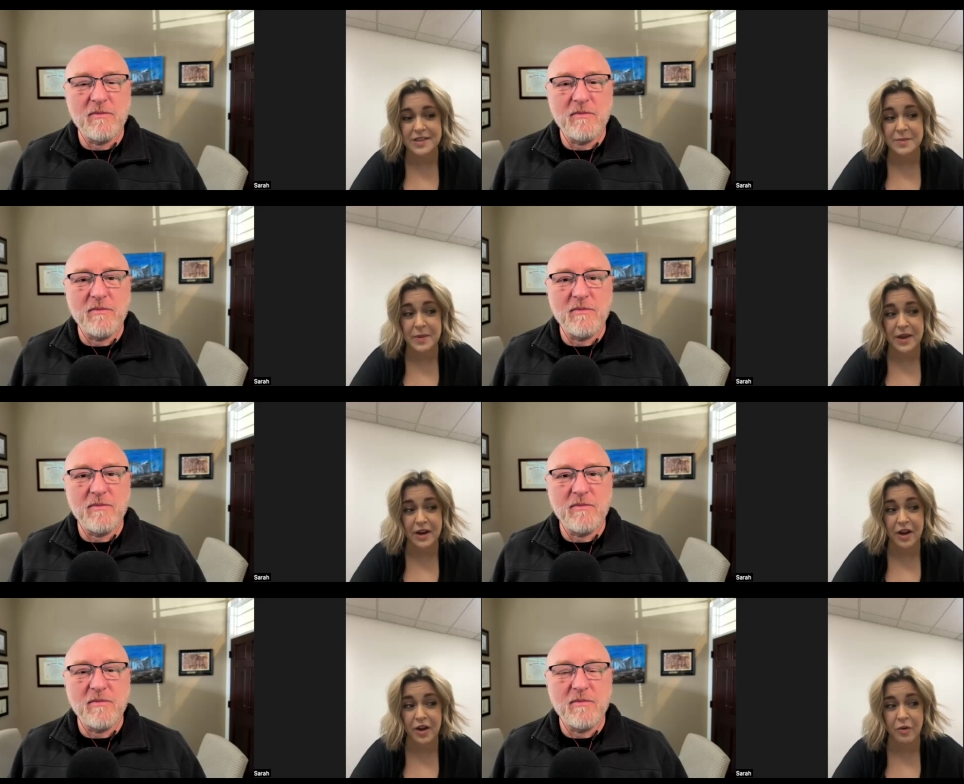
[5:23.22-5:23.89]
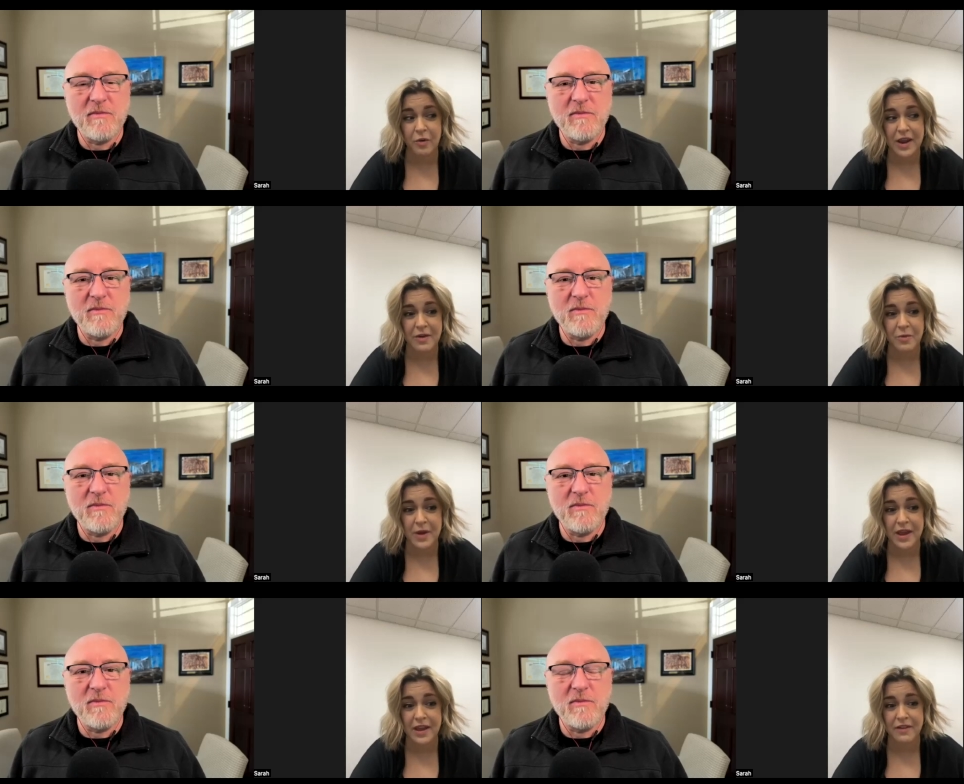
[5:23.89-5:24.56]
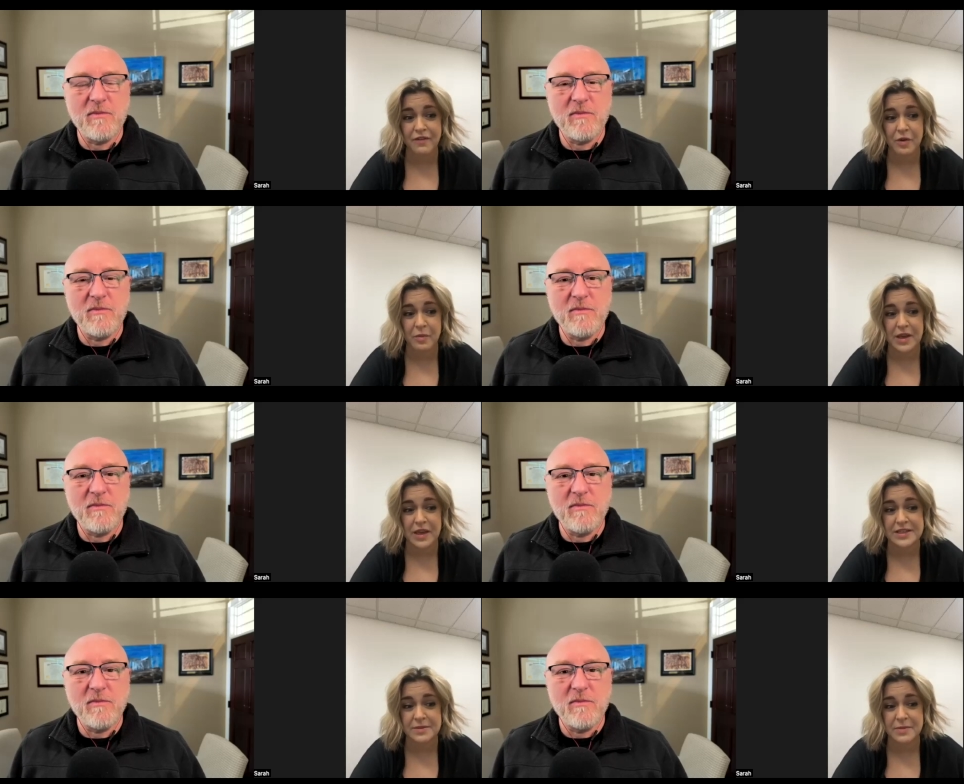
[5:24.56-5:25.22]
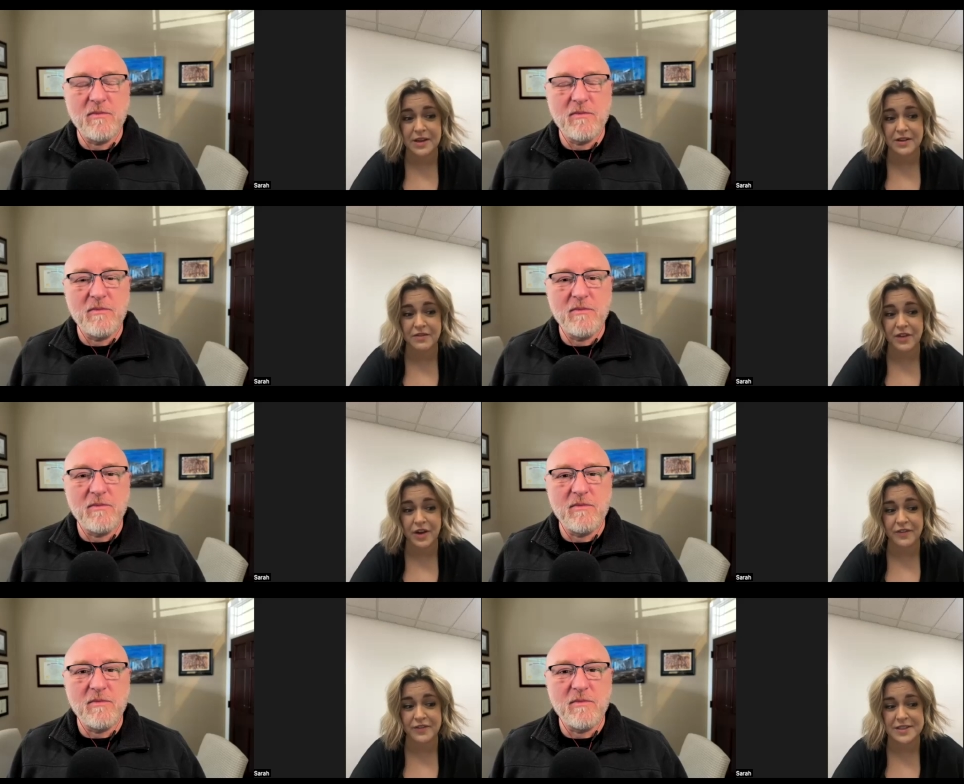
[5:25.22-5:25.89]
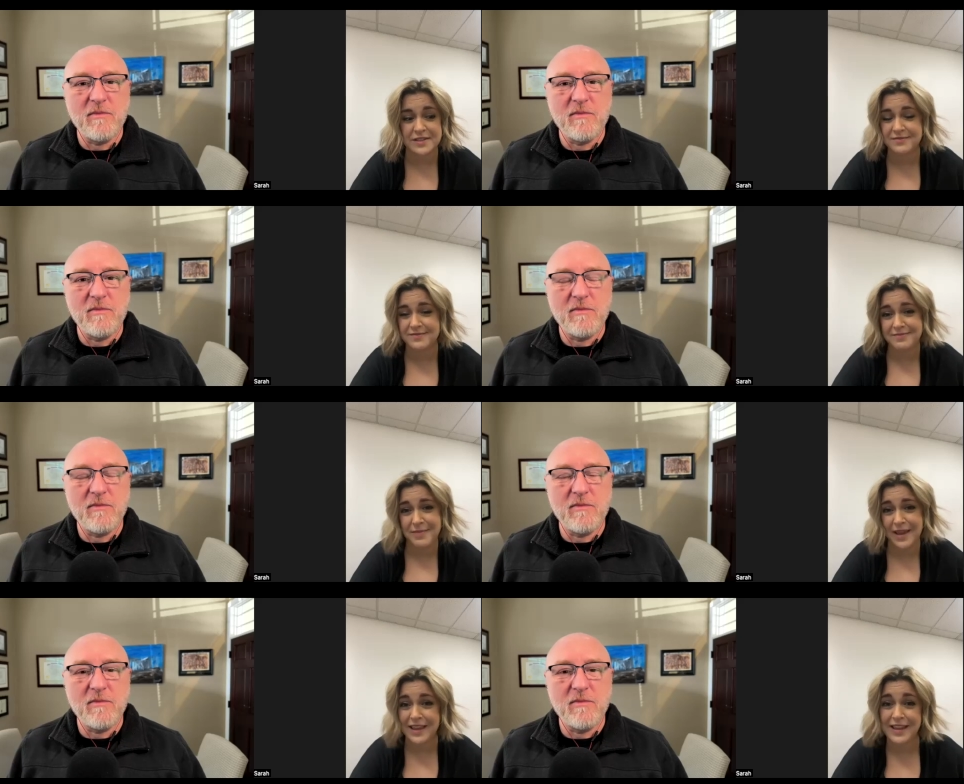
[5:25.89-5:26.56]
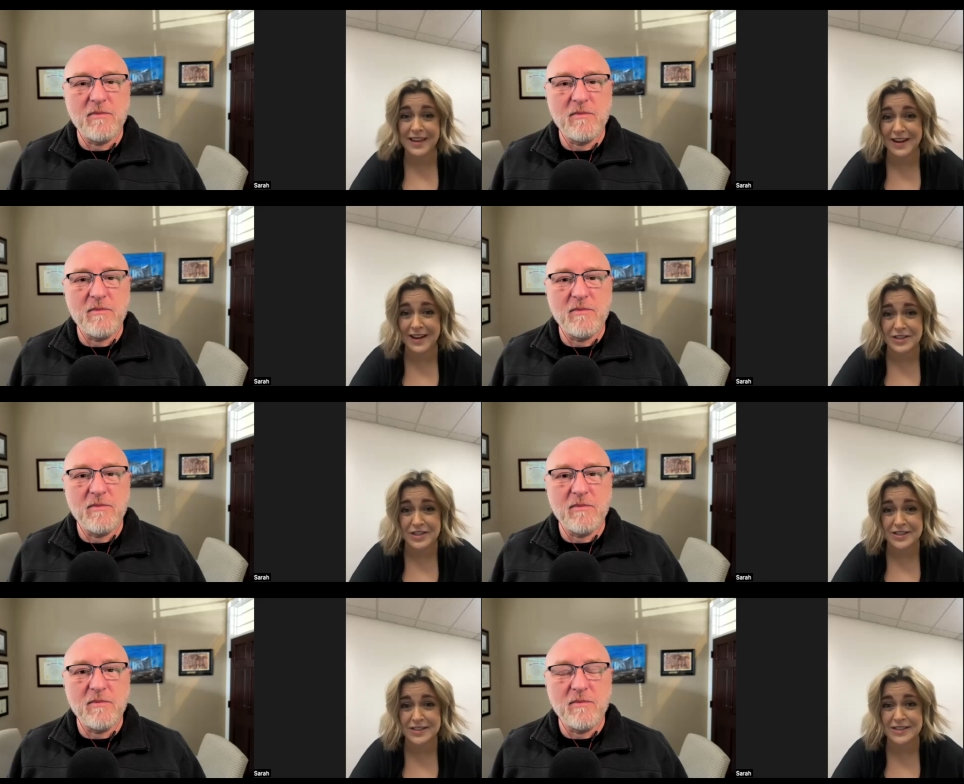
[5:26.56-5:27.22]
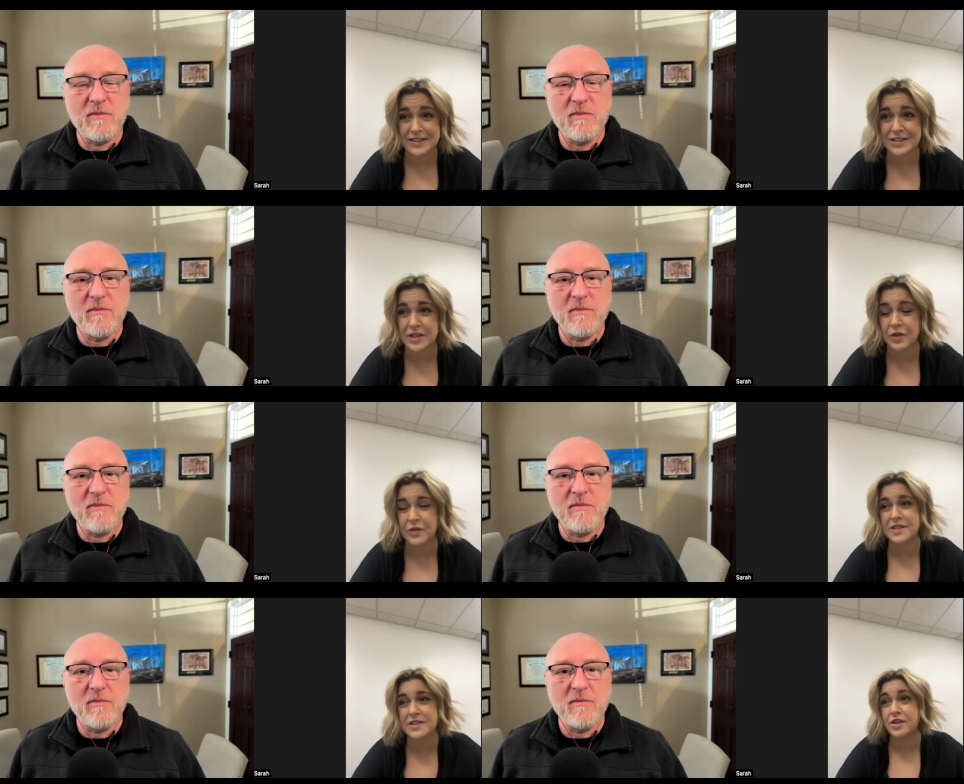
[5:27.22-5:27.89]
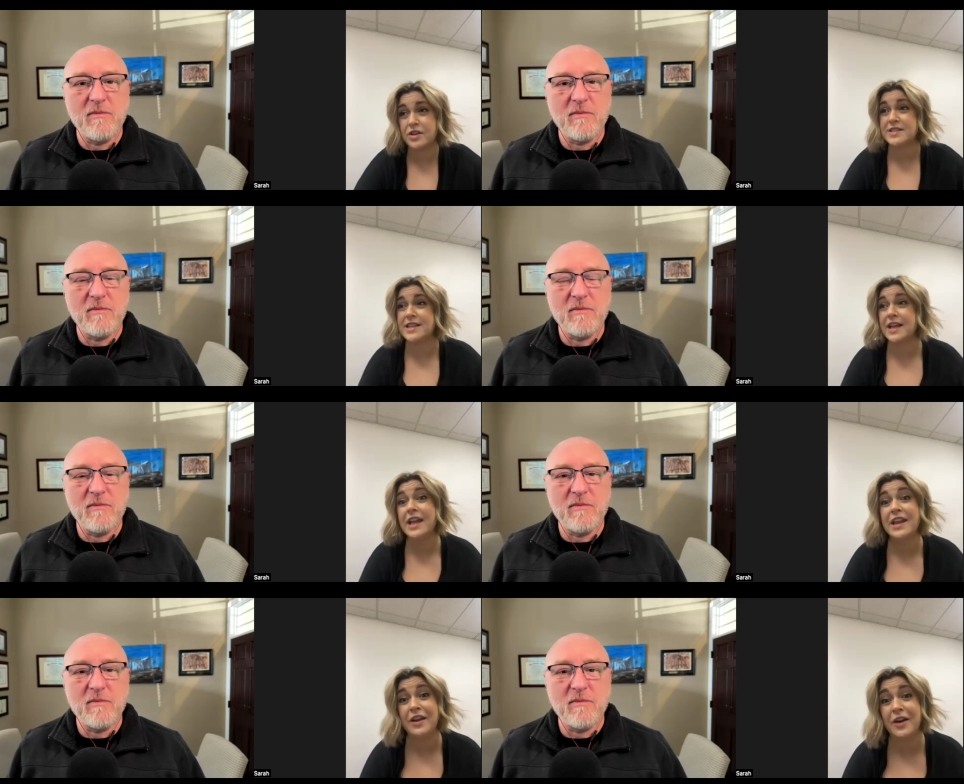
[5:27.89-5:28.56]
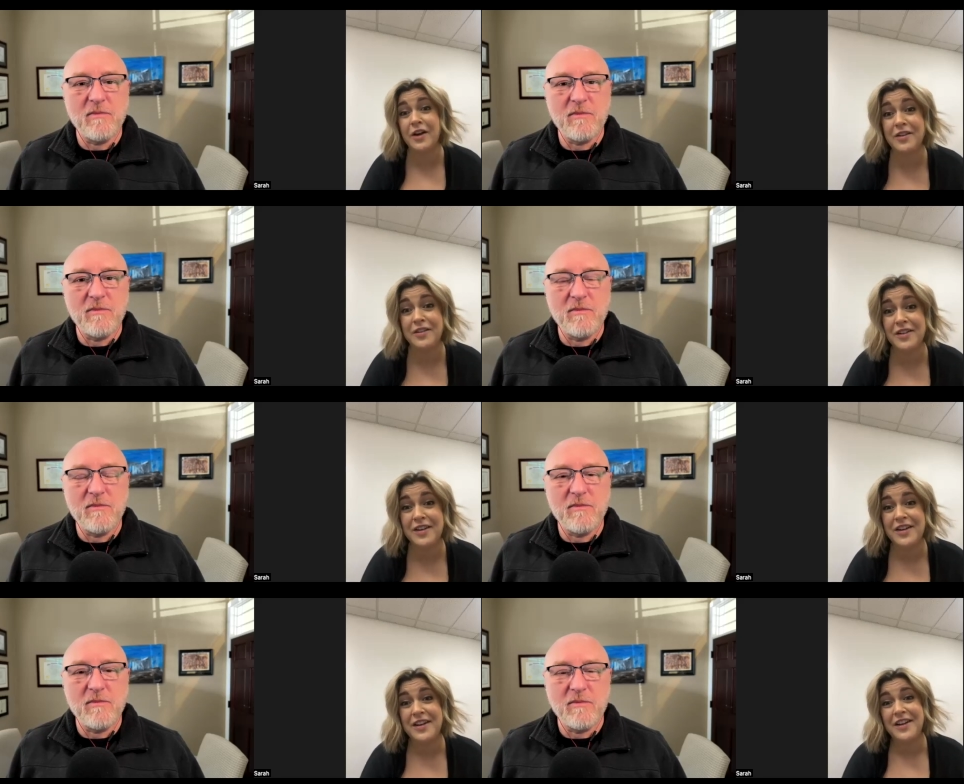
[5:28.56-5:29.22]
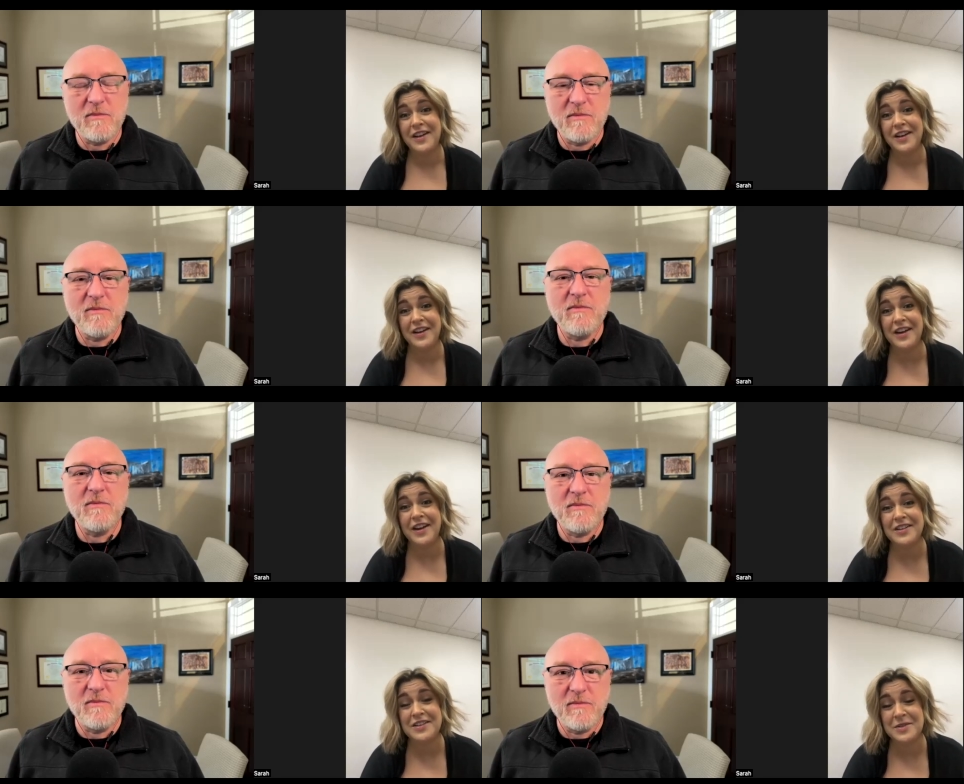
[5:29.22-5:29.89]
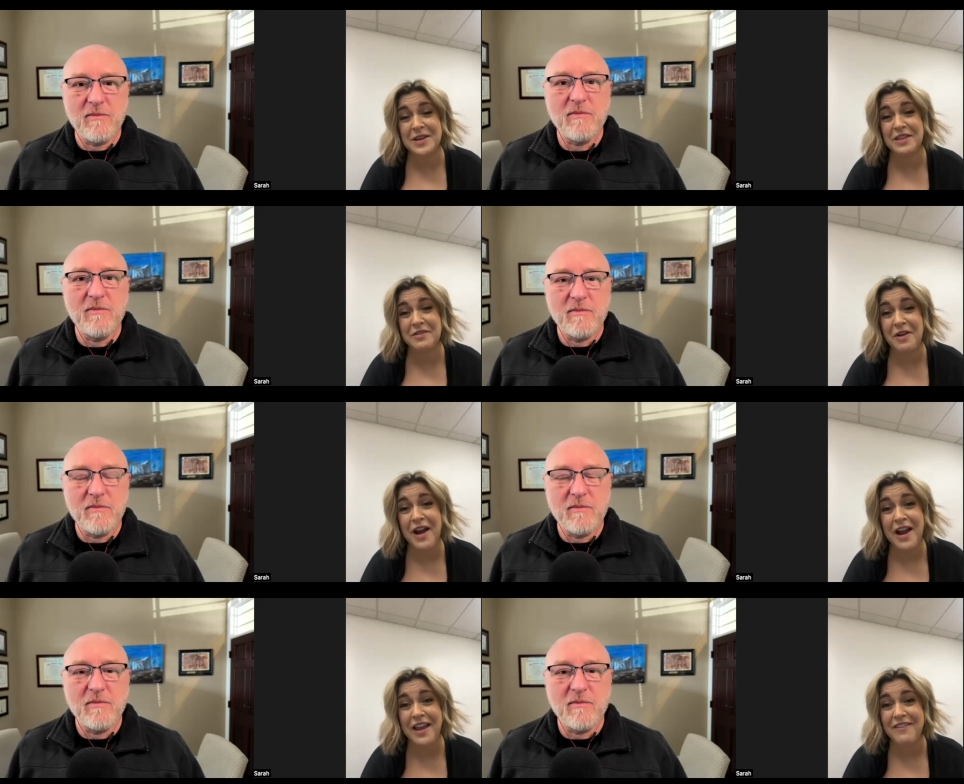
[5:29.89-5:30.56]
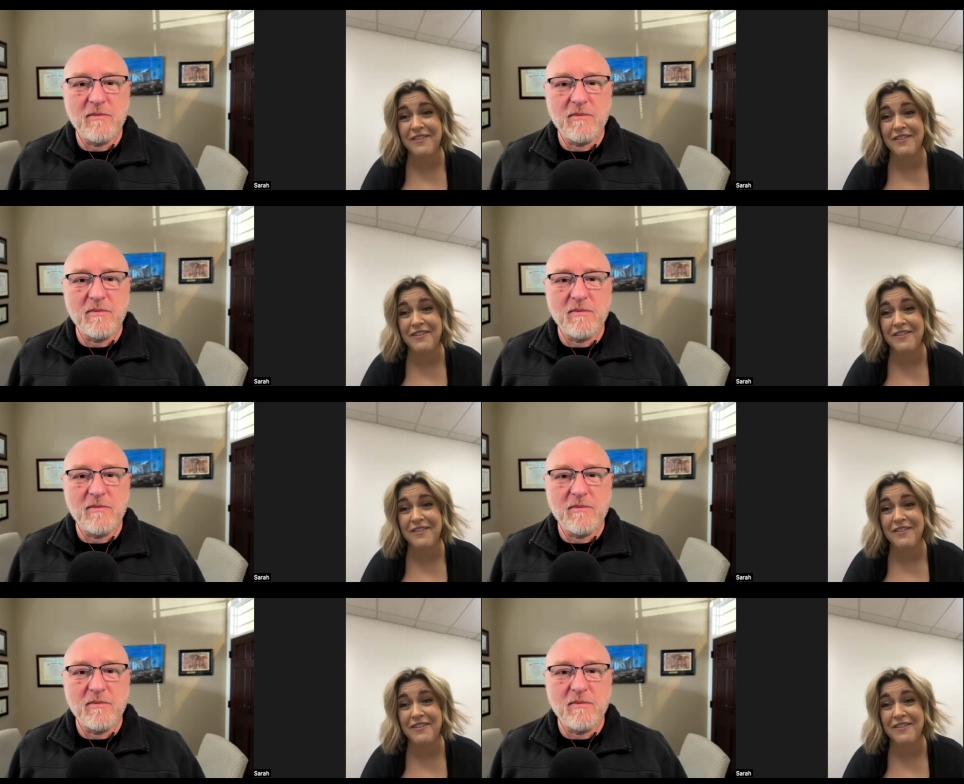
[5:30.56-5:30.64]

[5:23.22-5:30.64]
Speaker 1: been a great way for me to be involved in making connections. And so this is our second year doing Thrive,